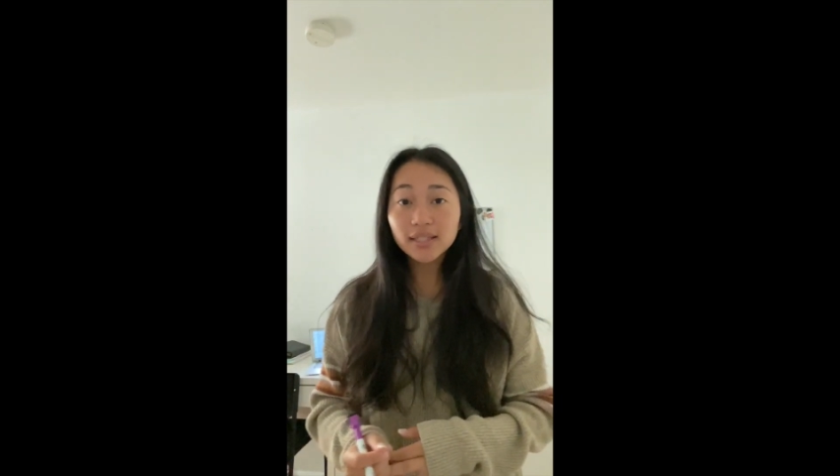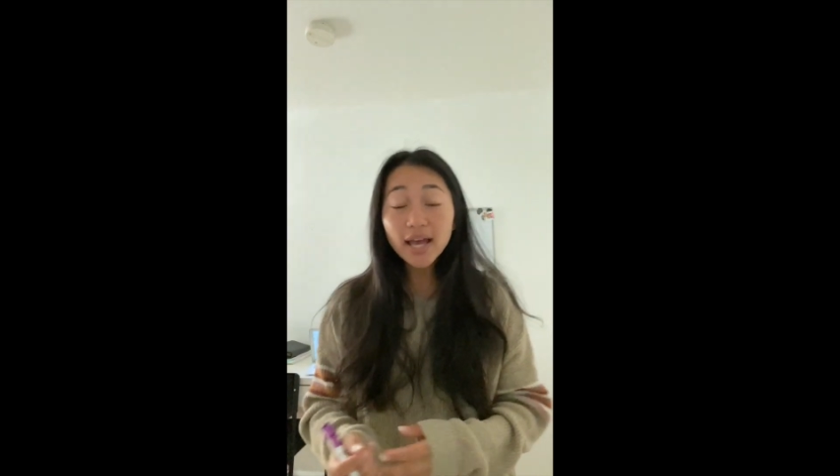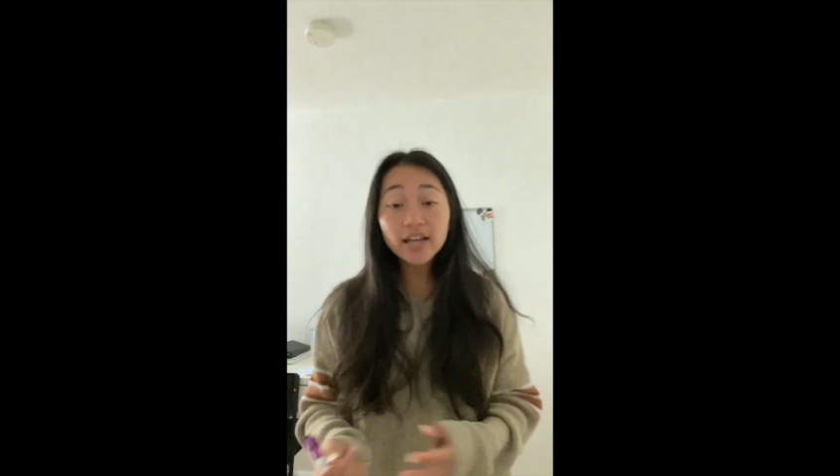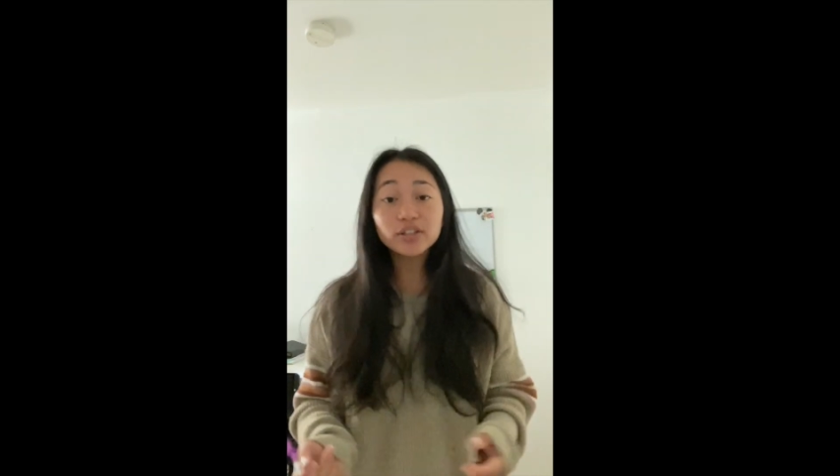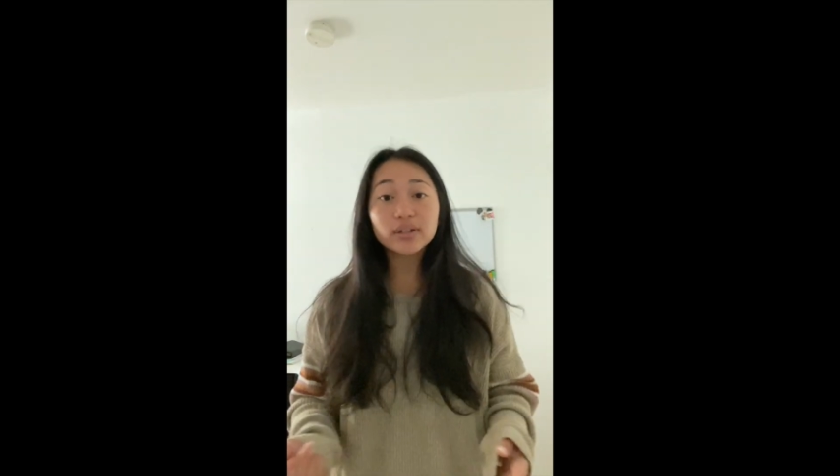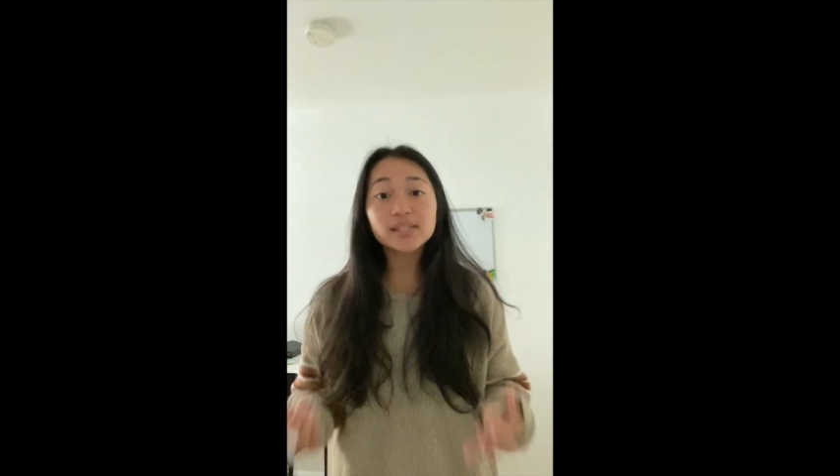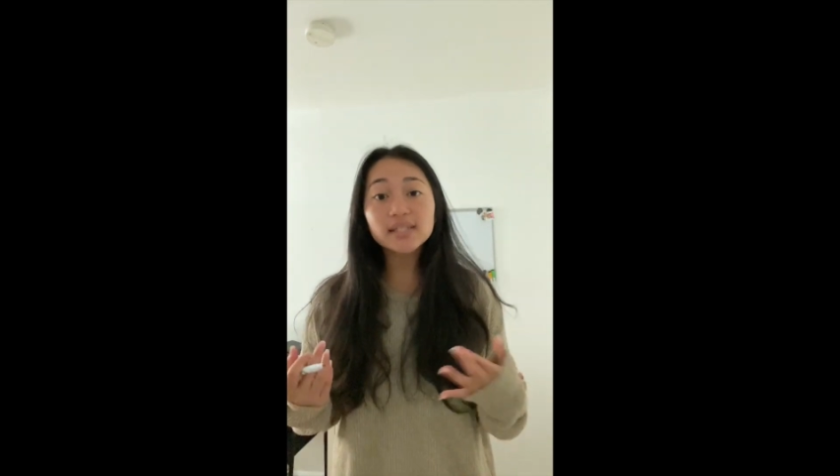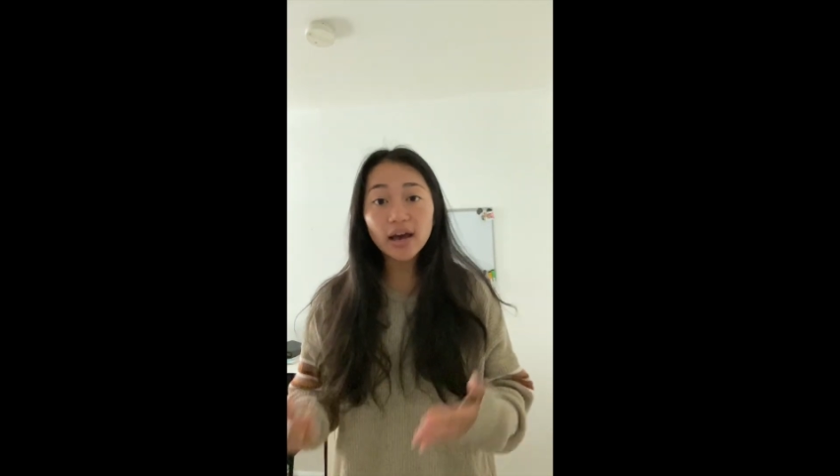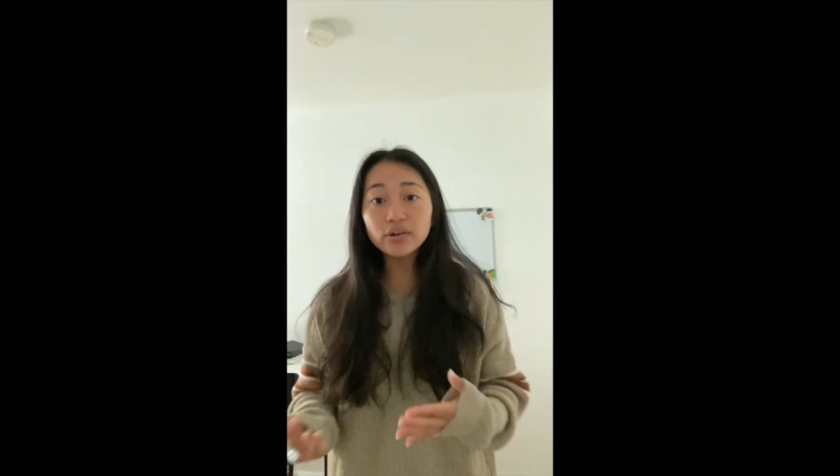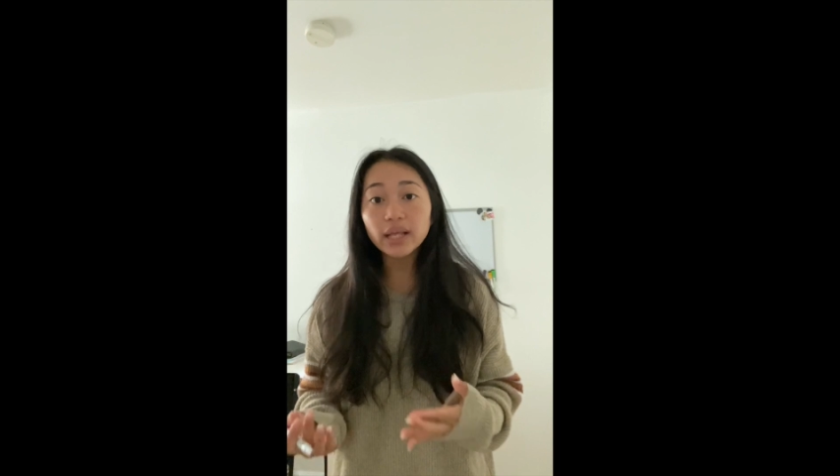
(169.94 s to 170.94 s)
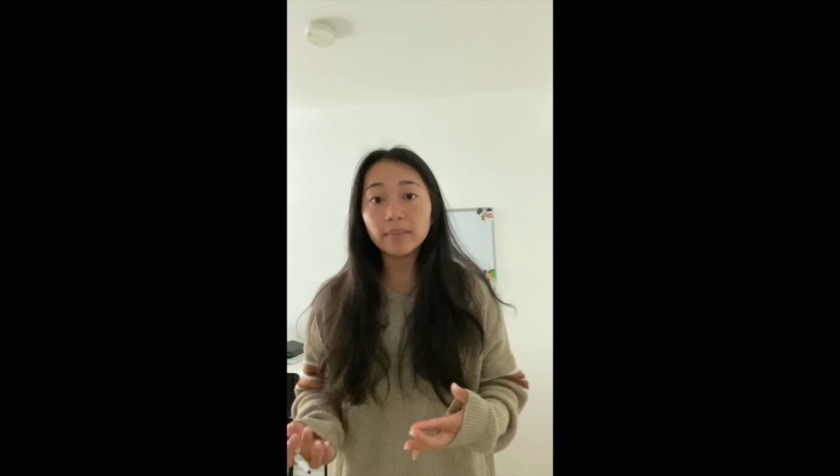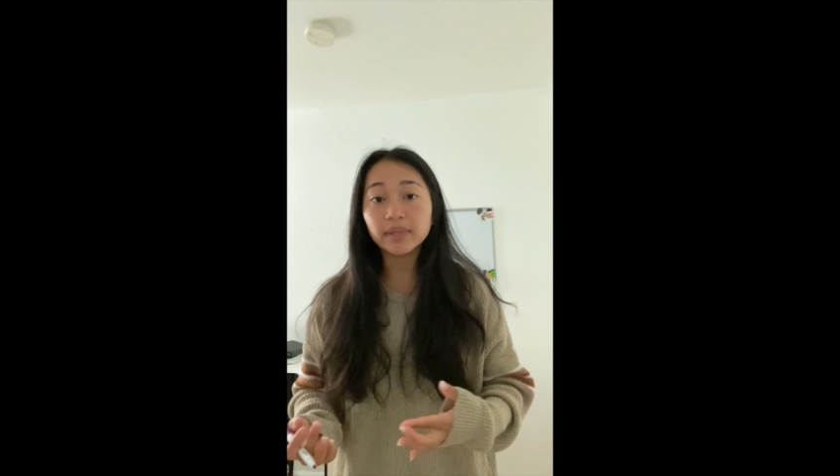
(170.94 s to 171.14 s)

Yeah, you can tell them